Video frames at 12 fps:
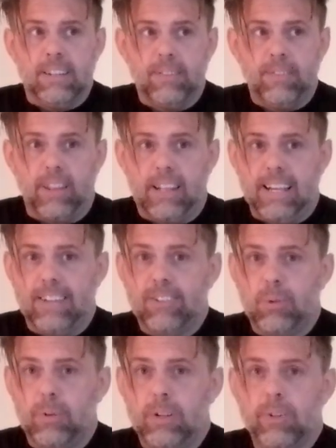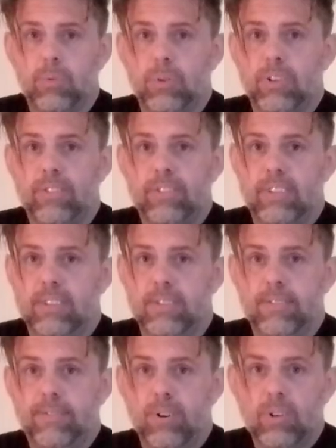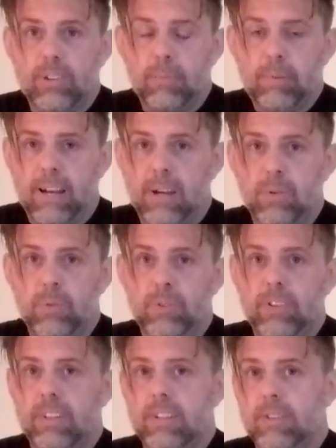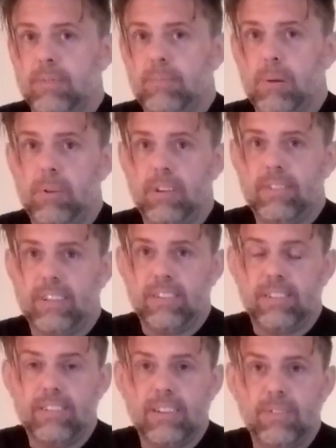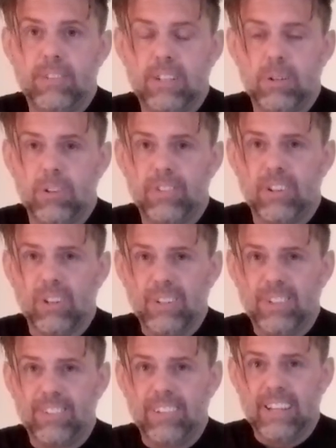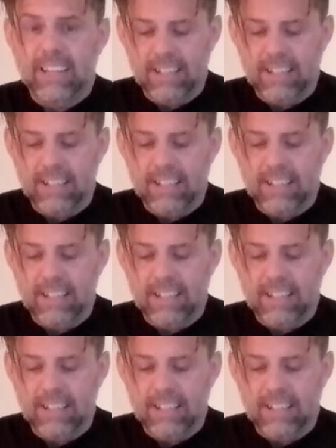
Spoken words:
for the caster wheels was £40, maybe 60-70 US dollars